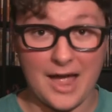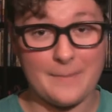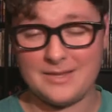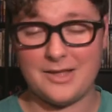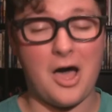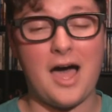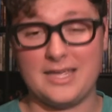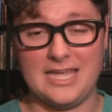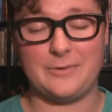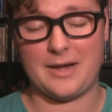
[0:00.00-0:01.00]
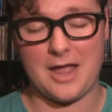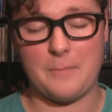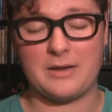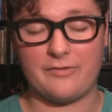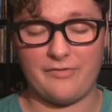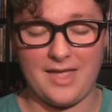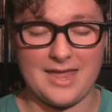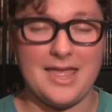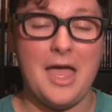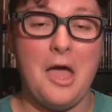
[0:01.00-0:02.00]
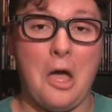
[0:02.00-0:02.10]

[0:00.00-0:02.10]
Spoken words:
I'm in a hot heat right now. I'm about to faint.